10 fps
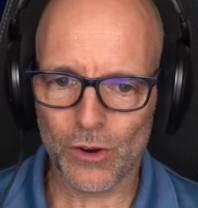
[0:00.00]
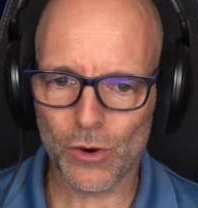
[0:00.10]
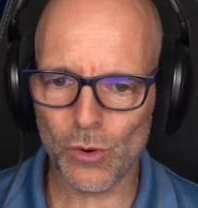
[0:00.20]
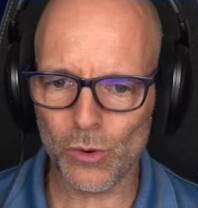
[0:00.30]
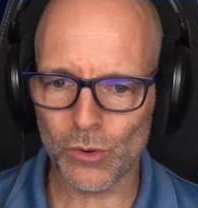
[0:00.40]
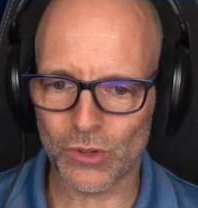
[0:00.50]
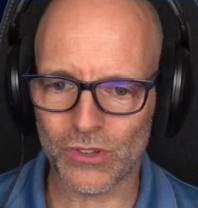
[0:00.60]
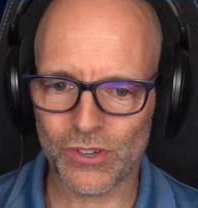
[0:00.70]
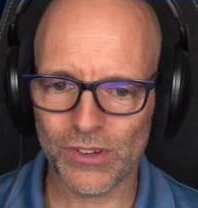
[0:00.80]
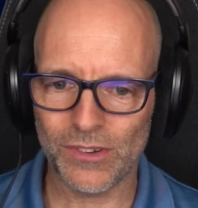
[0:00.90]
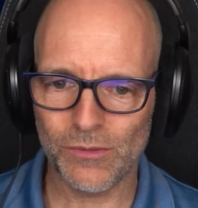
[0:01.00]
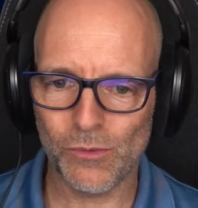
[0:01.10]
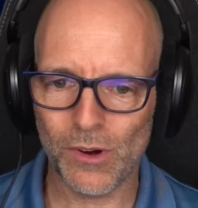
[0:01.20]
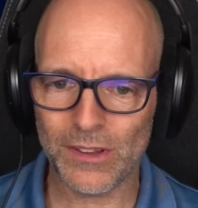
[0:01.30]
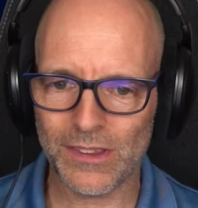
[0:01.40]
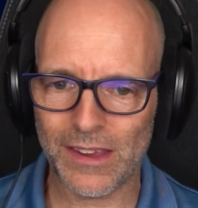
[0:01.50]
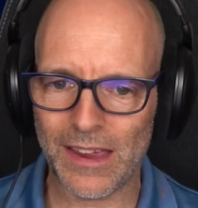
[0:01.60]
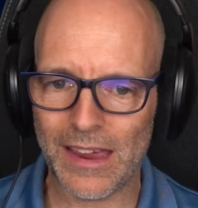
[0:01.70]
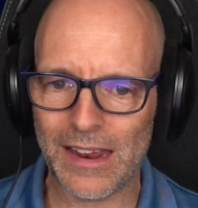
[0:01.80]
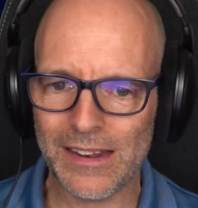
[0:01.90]
Good. What
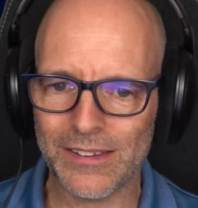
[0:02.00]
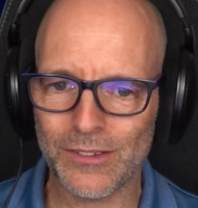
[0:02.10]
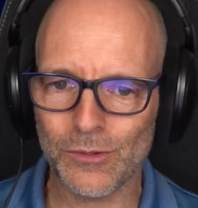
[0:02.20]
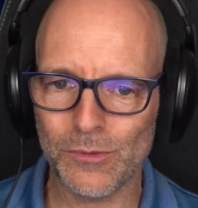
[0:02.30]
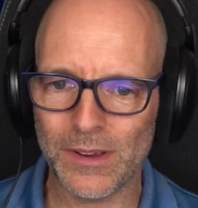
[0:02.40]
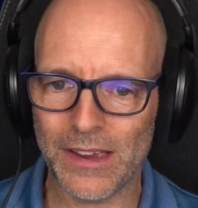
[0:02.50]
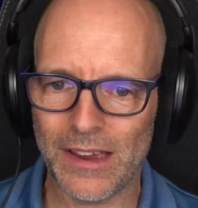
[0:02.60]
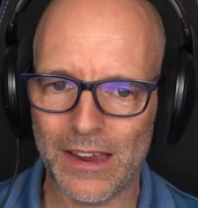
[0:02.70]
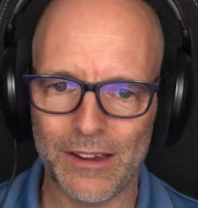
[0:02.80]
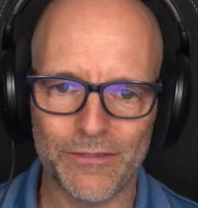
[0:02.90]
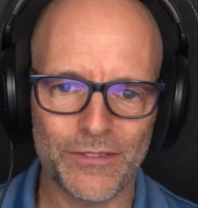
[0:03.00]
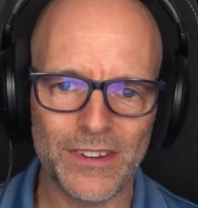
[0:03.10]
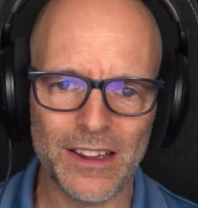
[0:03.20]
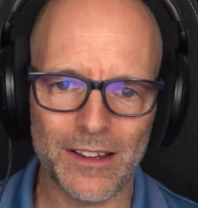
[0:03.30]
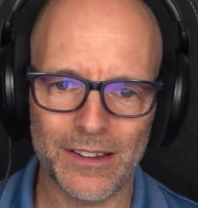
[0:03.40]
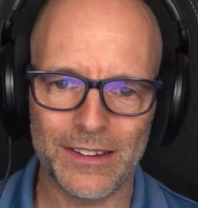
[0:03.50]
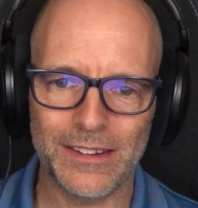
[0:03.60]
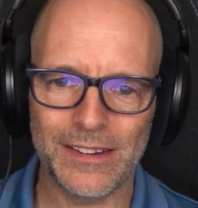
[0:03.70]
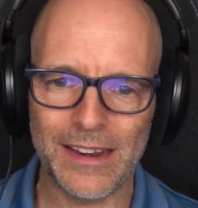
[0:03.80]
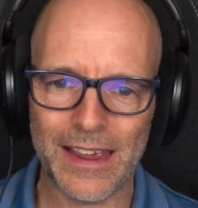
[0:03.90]
else do we have? Yeah,
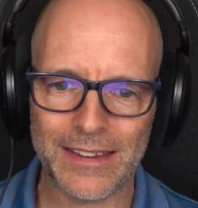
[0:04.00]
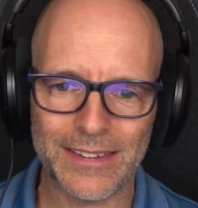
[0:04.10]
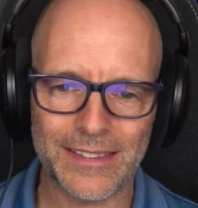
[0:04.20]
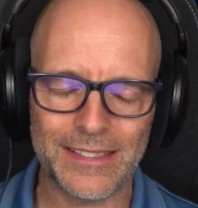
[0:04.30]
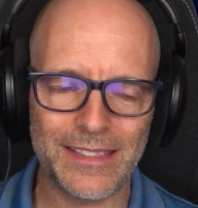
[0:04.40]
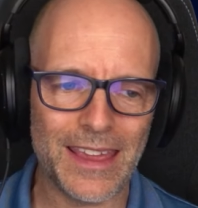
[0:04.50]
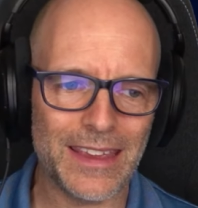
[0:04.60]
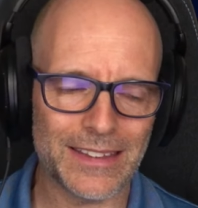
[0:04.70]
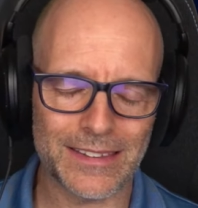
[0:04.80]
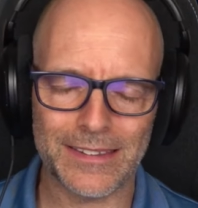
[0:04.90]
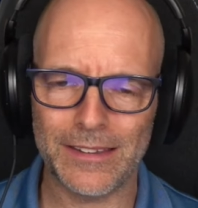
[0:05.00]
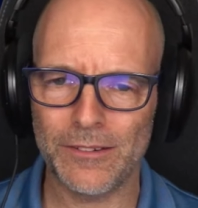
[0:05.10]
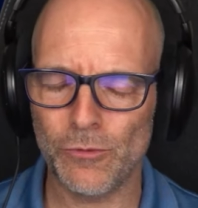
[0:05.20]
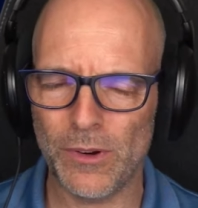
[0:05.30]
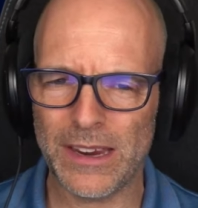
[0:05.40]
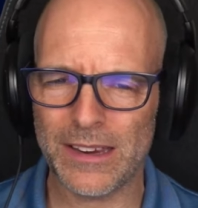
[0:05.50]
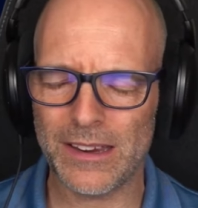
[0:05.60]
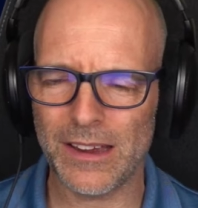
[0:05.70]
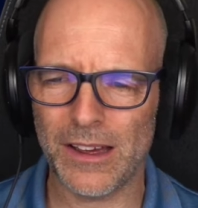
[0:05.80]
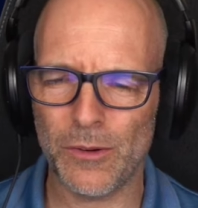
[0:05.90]
next dates.
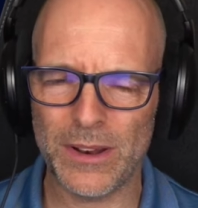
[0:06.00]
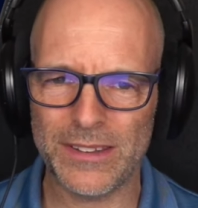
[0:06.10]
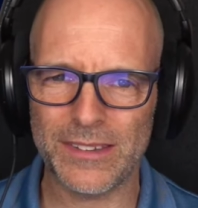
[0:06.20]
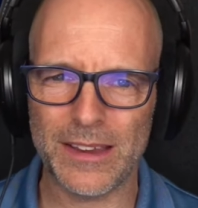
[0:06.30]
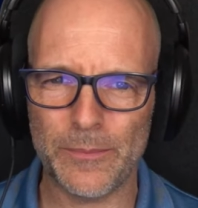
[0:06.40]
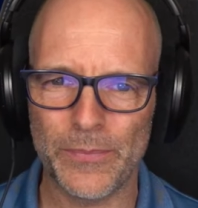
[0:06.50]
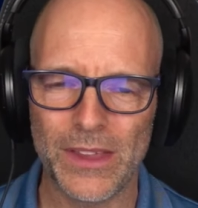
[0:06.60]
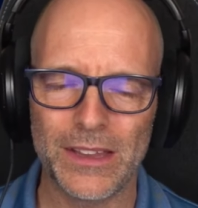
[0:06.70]
Wednesday,